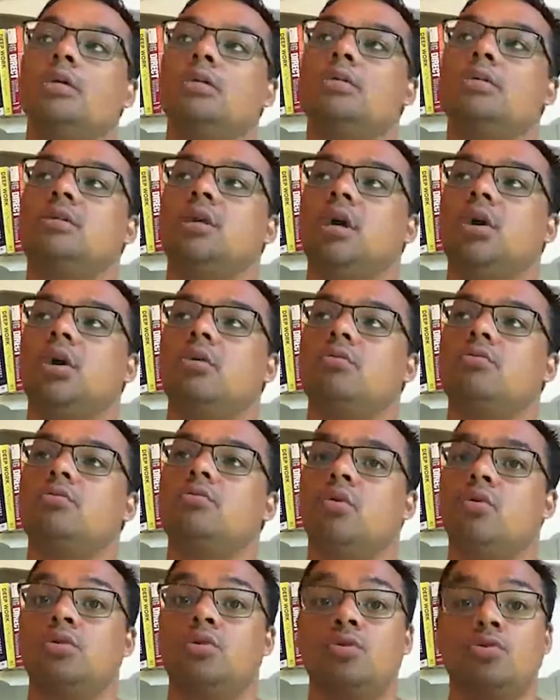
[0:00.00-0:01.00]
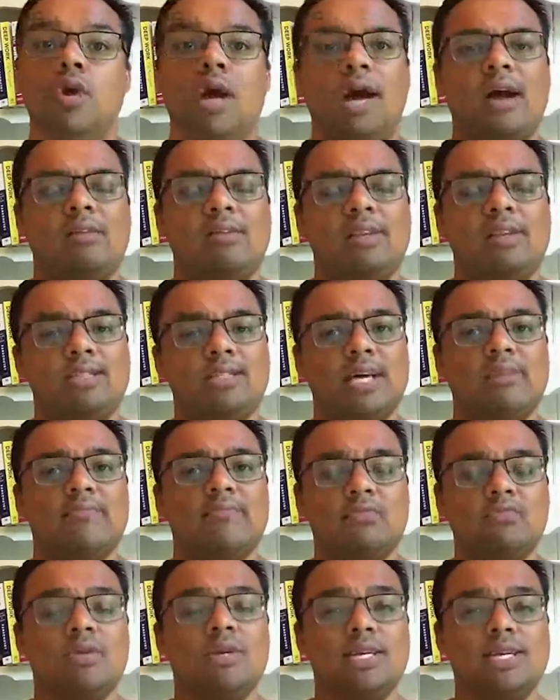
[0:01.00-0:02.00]
So you need to have
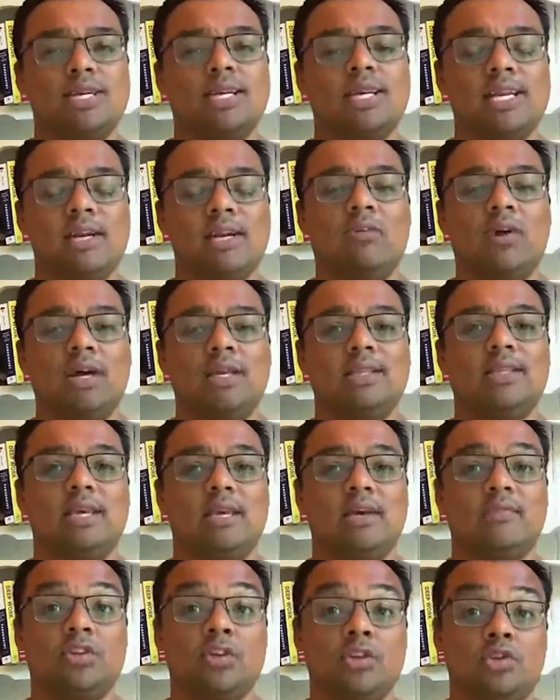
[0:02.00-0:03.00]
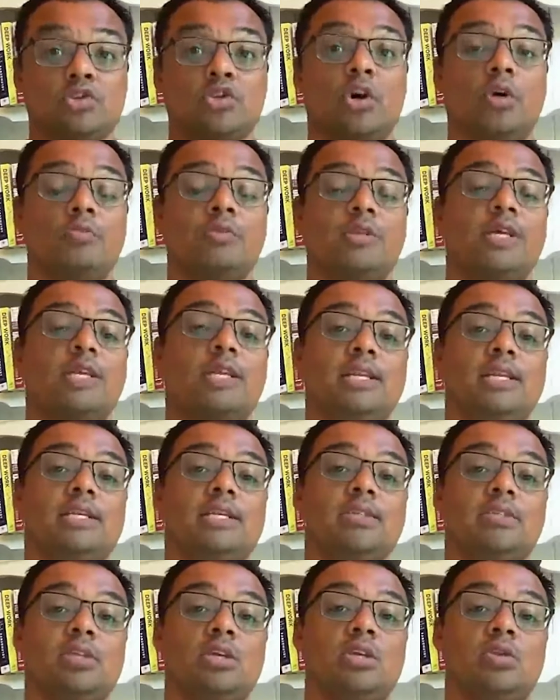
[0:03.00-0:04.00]
a really clear idea of the job that it
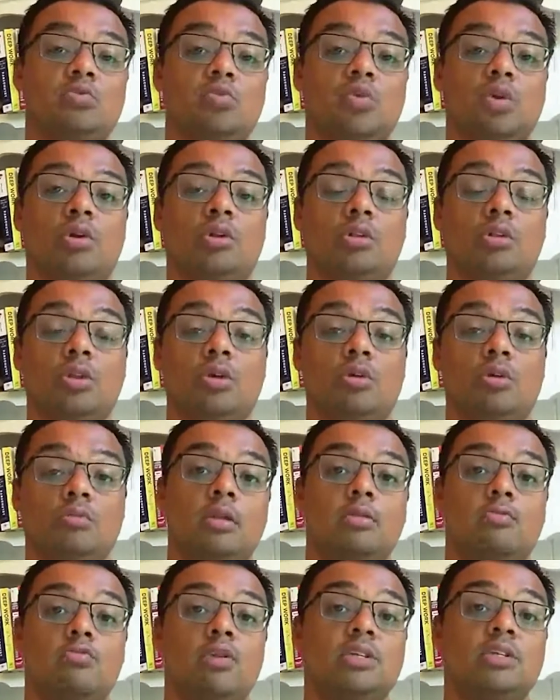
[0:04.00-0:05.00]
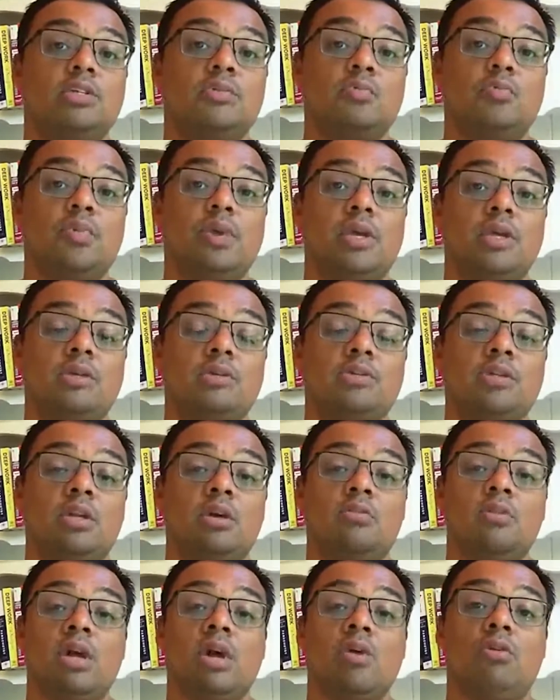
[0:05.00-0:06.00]
is that you want to do. The reason being is you
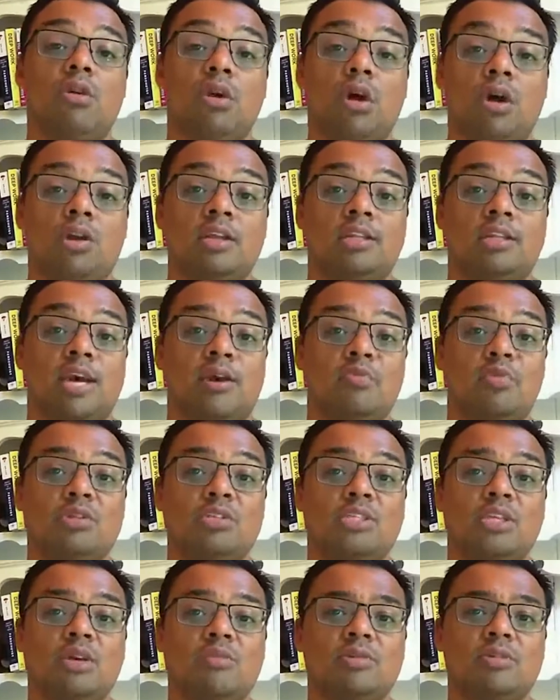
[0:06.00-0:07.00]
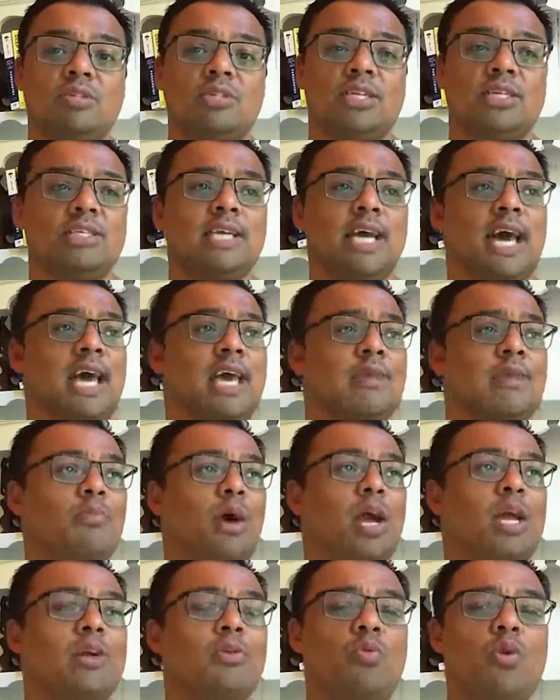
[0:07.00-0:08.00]
don't go on holiday, and when someone says, hey,
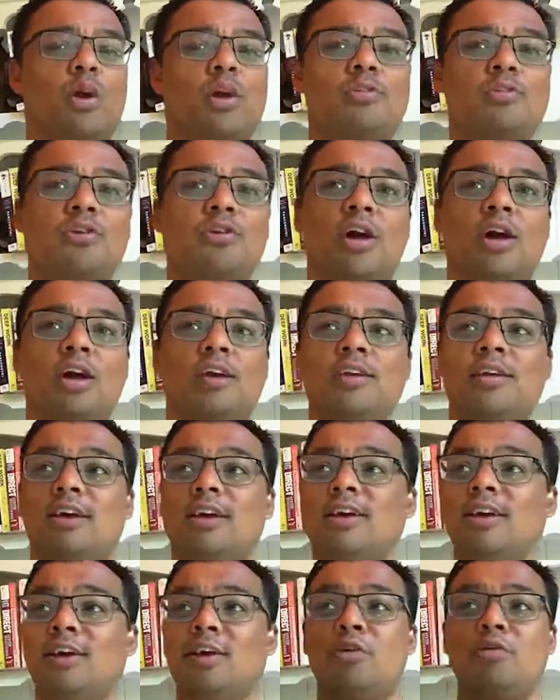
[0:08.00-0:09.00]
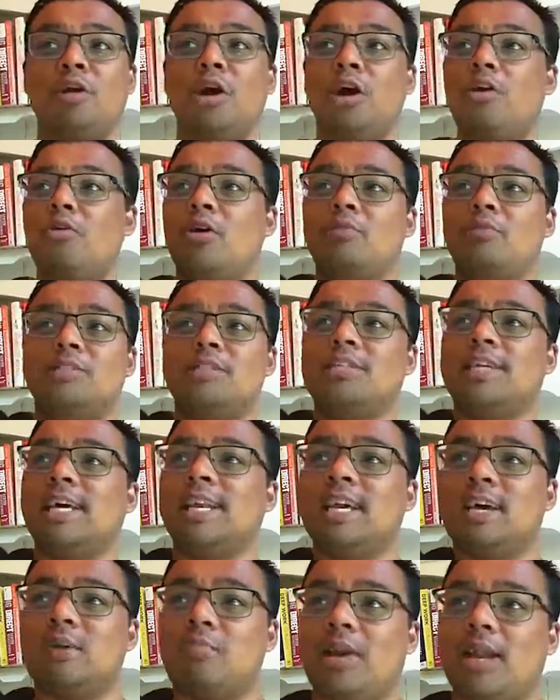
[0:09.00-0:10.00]
Mike, where are you going? You're like, I don't know, I'm just
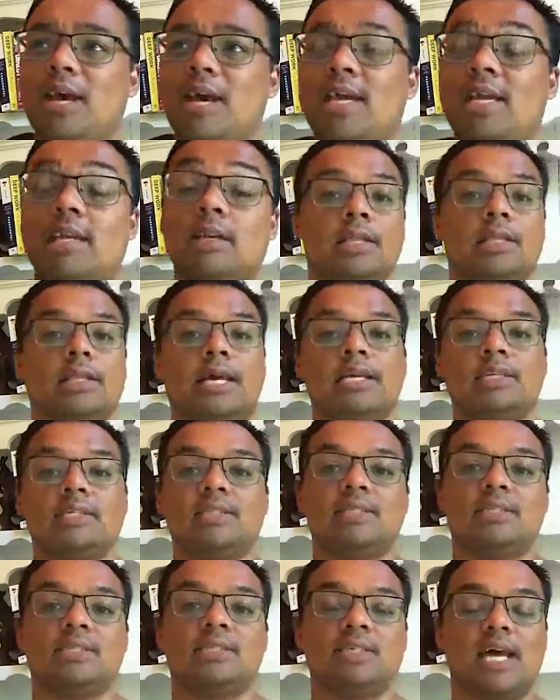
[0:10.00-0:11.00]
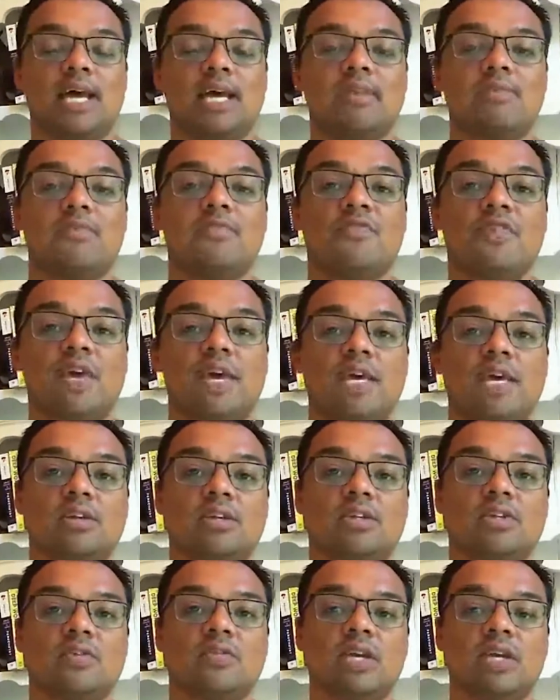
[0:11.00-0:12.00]
getting a plane. That's the same thing
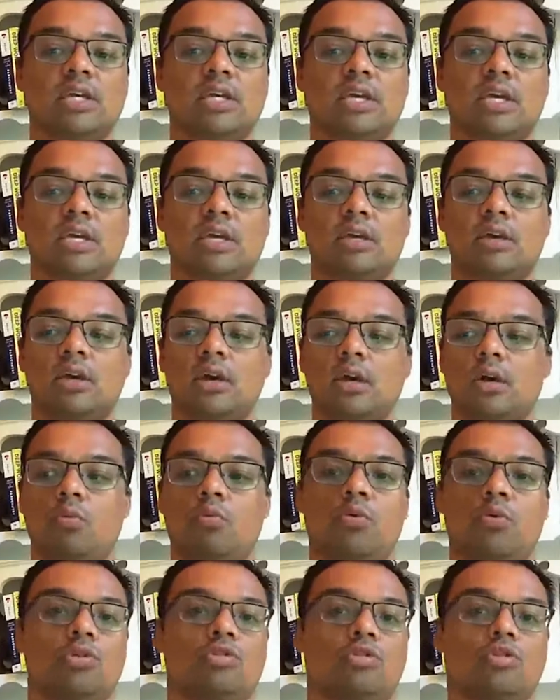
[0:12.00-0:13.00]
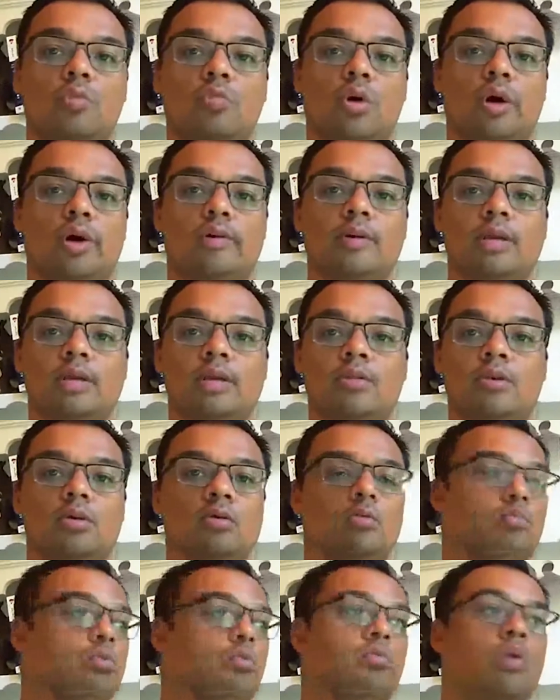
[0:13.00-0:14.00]
as thinking, what job am I going to
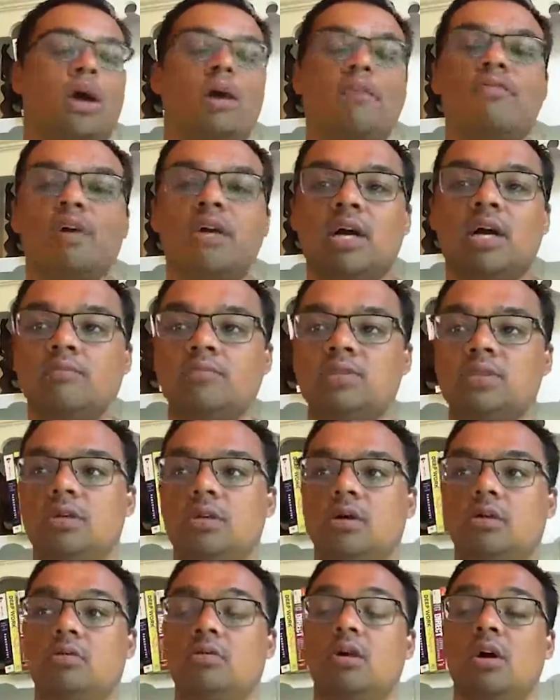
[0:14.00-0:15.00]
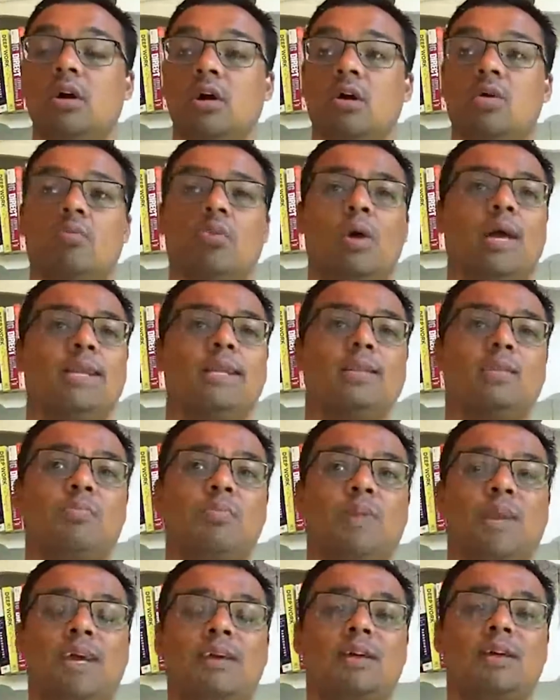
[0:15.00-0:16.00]
do? Well, whatever comes along. Where did the
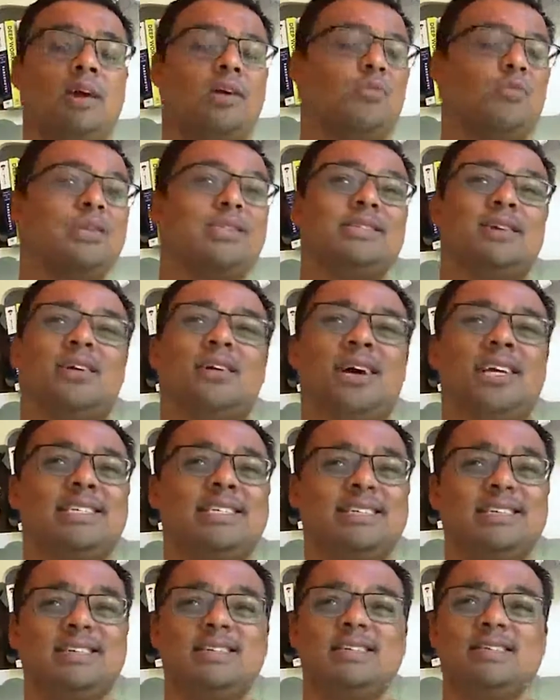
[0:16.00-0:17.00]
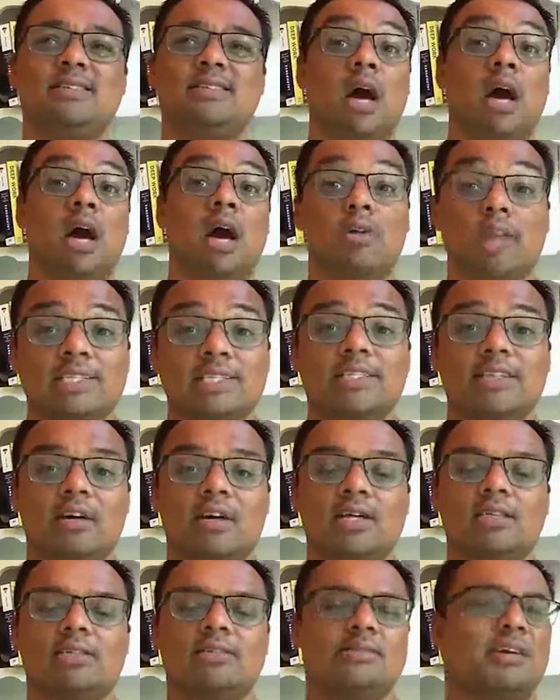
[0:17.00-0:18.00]
plane go? It went to Iceland. Oh, that's
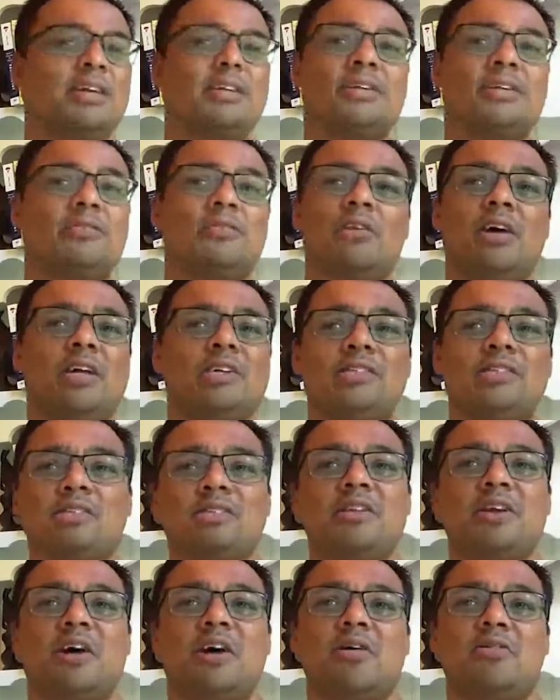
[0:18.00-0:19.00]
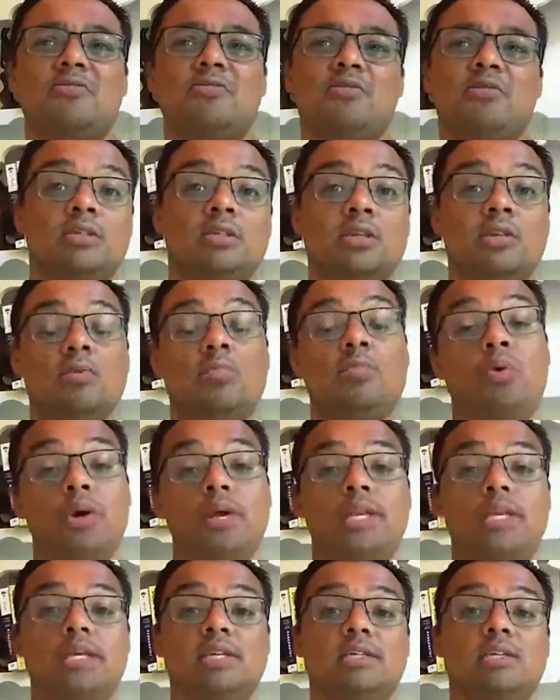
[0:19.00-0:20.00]
nice. I don't like snow. So the
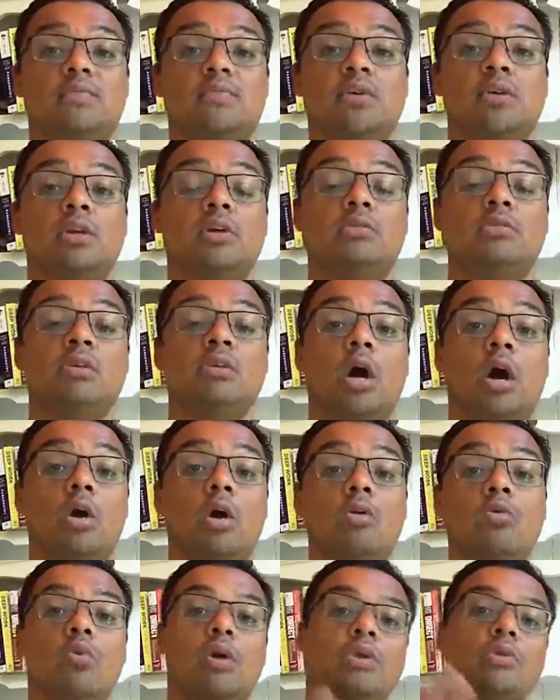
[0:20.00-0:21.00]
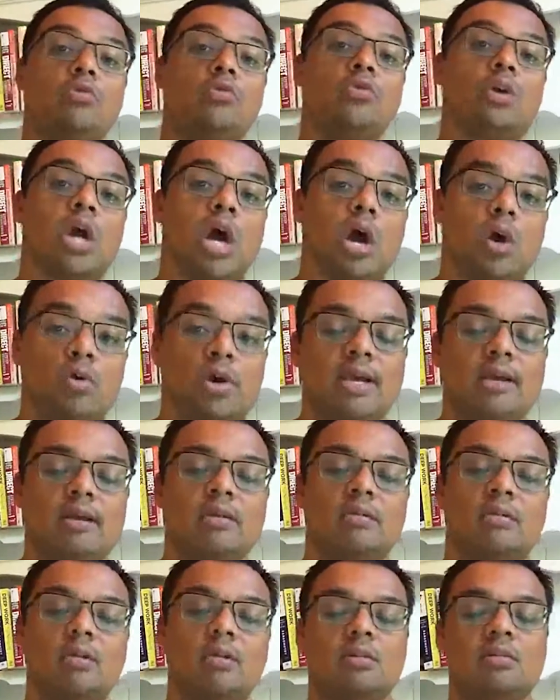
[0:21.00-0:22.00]
point is, if you don't know where you're
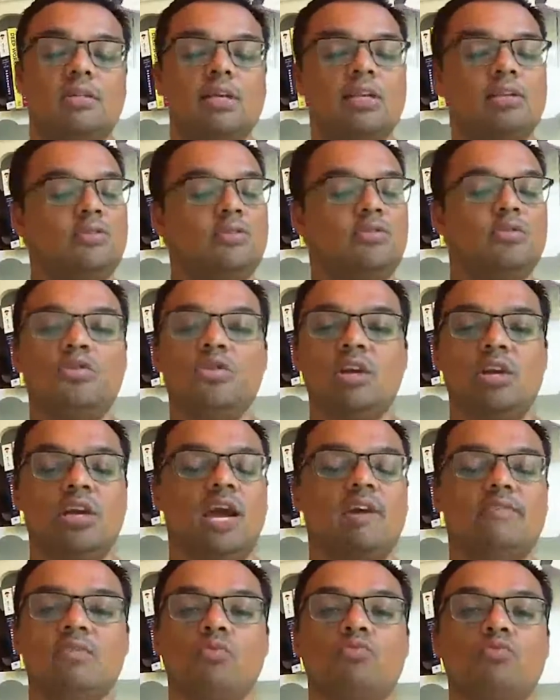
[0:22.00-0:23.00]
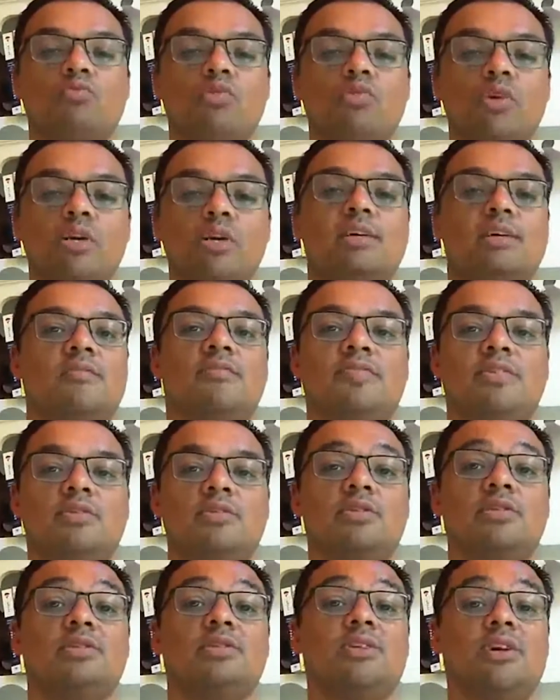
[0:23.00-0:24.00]
going, then you're going to have a really
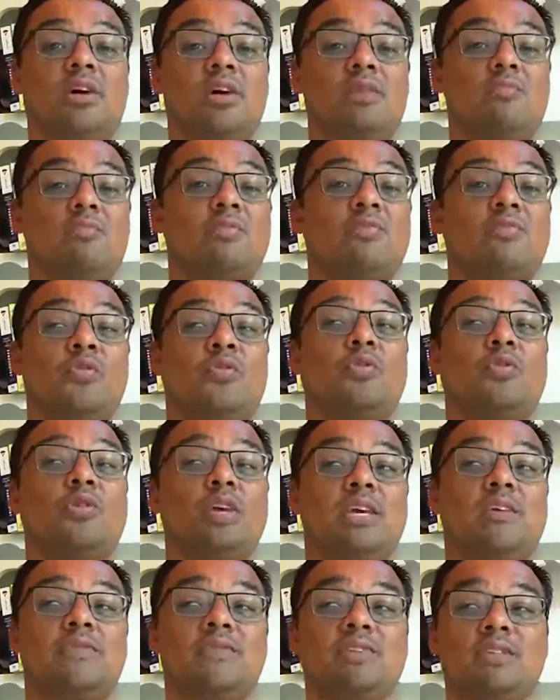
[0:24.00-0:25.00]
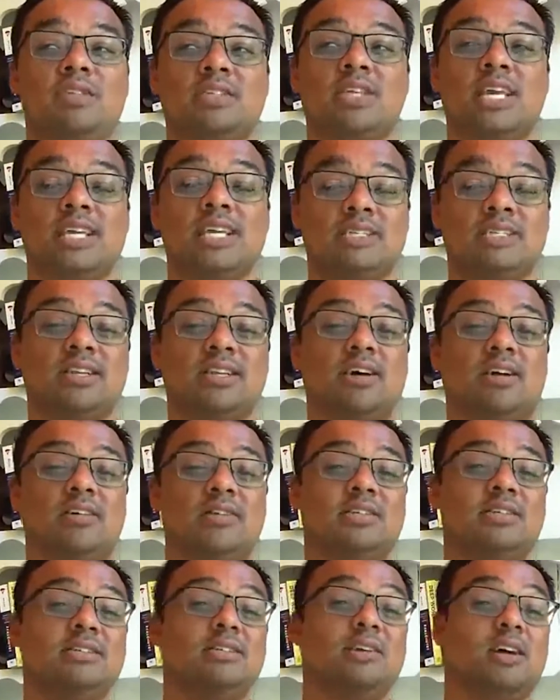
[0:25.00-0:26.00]
confusing time before you even get
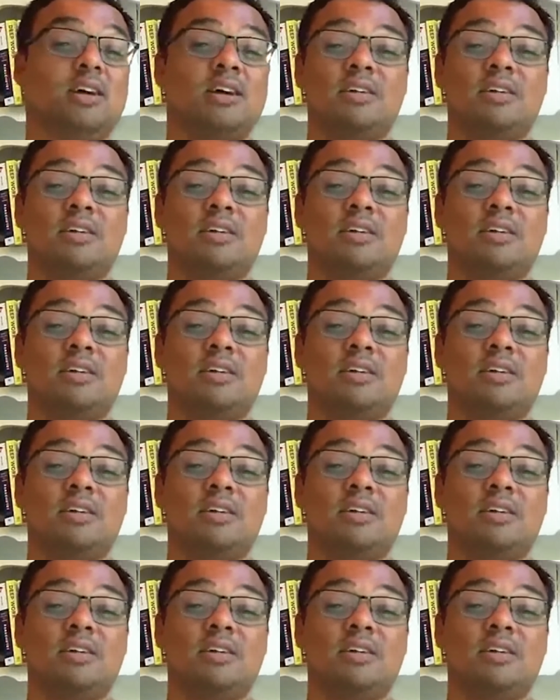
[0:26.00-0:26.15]
started.